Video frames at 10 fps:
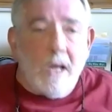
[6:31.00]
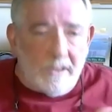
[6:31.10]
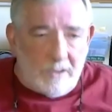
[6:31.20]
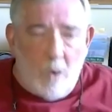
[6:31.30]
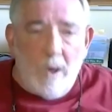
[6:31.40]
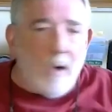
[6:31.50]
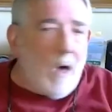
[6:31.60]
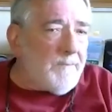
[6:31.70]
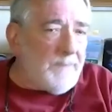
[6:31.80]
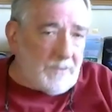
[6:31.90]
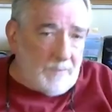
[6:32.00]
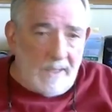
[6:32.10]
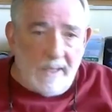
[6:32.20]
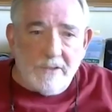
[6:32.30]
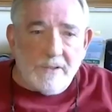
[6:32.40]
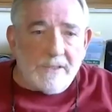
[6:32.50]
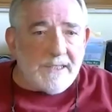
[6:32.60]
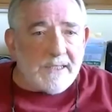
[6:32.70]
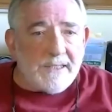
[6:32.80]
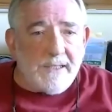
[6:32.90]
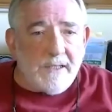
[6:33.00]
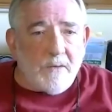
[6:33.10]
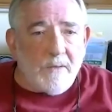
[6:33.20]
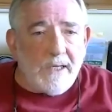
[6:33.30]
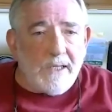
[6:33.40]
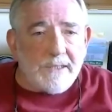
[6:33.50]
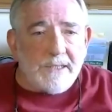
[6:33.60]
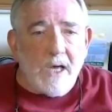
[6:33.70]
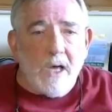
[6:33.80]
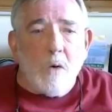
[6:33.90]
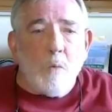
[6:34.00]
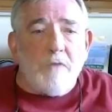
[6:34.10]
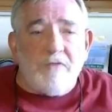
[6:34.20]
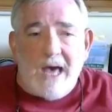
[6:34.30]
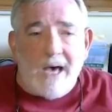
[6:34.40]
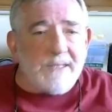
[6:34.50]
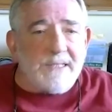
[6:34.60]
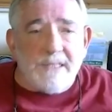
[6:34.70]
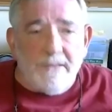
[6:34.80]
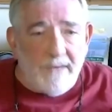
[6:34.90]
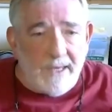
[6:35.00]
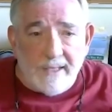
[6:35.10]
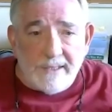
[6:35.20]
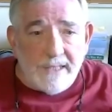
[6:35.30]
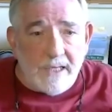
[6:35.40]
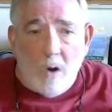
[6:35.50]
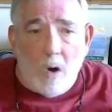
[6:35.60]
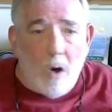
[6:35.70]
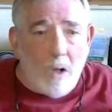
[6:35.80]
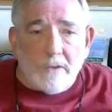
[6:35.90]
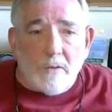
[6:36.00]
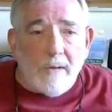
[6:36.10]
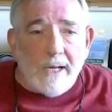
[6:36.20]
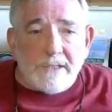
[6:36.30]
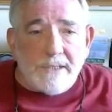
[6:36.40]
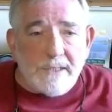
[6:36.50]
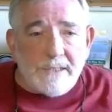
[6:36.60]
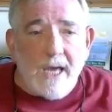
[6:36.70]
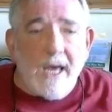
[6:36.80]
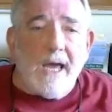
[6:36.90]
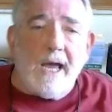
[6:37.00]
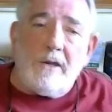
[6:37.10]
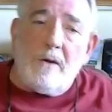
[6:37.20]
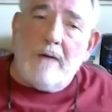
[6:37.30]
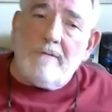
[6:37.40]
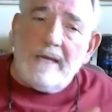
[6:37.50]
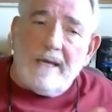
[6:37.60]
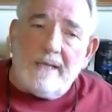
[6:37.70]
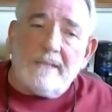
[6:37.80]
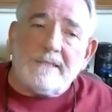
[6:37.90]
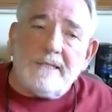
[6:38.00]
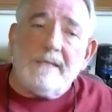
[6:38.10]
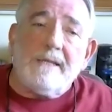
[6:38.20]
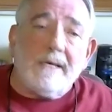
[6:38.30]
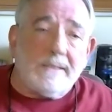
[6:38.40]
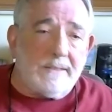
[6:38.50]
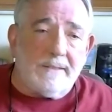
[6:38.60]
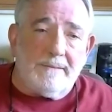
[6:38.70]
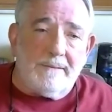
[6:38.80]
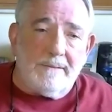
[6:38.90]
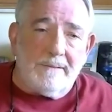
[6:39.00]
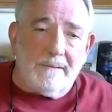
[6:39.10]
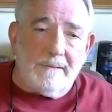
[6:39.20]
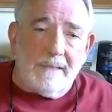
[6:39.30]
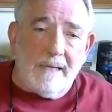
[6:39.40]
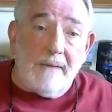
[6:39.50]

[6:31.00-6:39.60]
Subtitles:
going off at 360 degrees with thousands of ants in all directions, and you have an instant nest. And